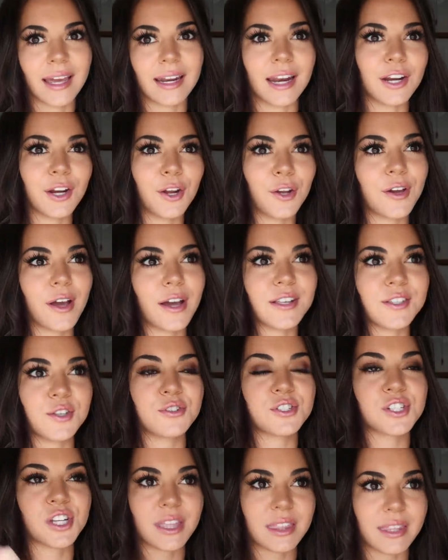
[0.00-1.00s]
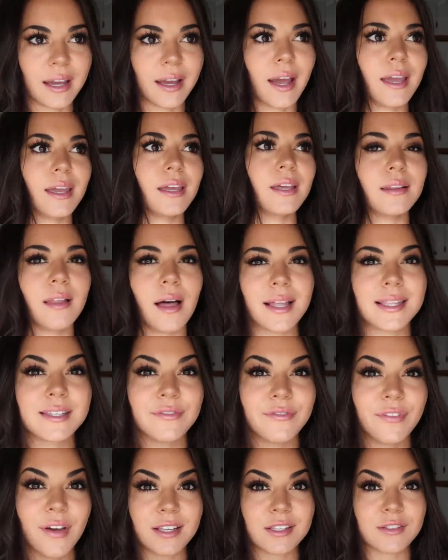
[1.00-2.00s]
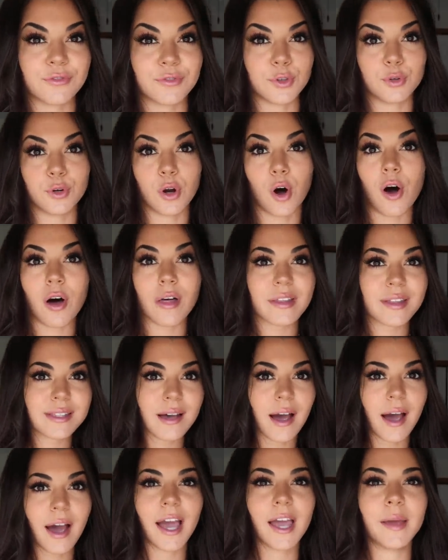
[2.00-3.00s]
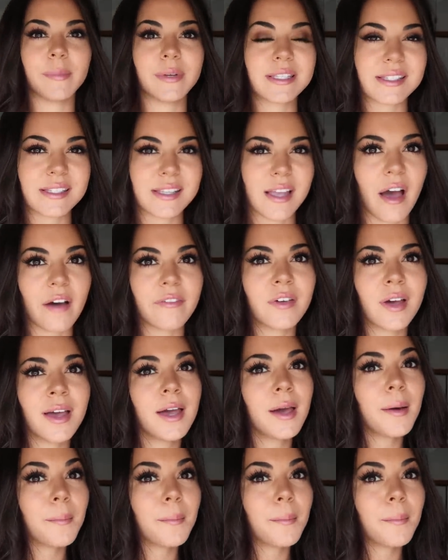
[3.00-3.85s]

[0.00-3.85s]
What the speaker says: and I know you guys usually think I eat lots of fast food all the time and stuff,